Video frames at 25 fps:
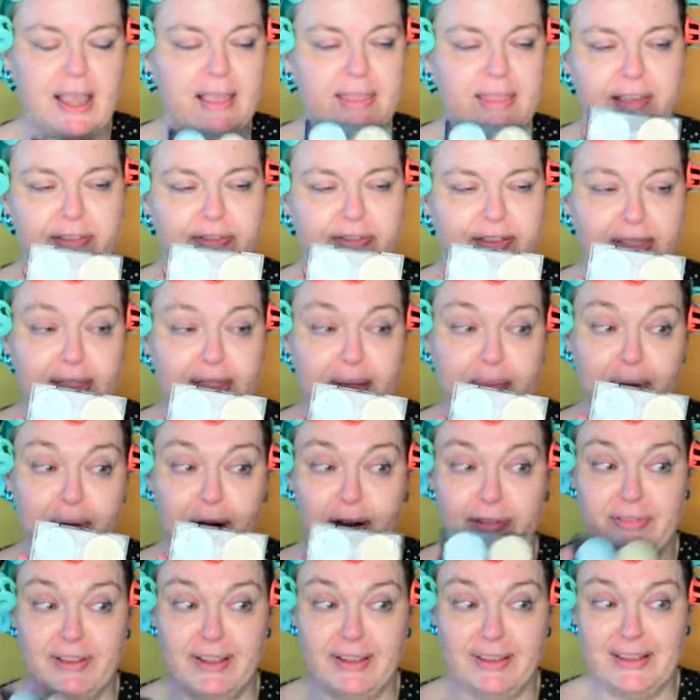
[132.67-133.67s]
and they fit them
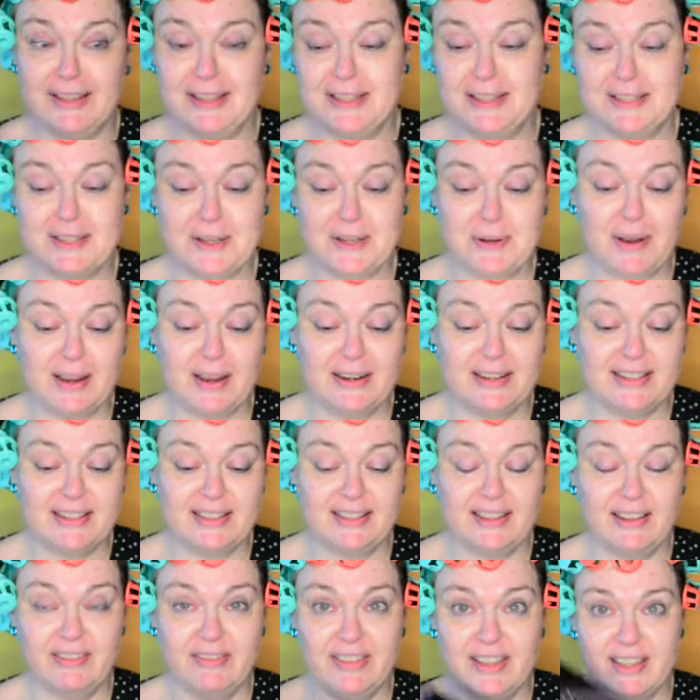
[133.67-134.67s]
perfectly. So I just
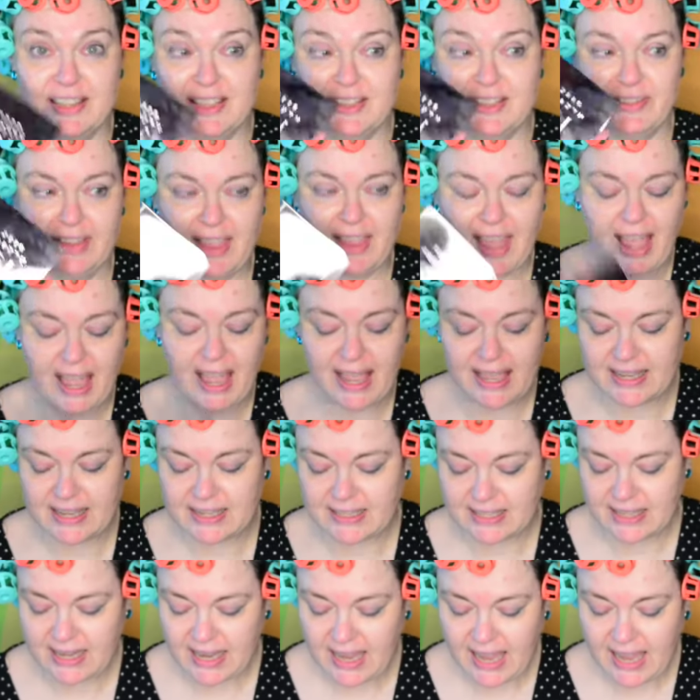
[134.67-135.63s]
love this for that.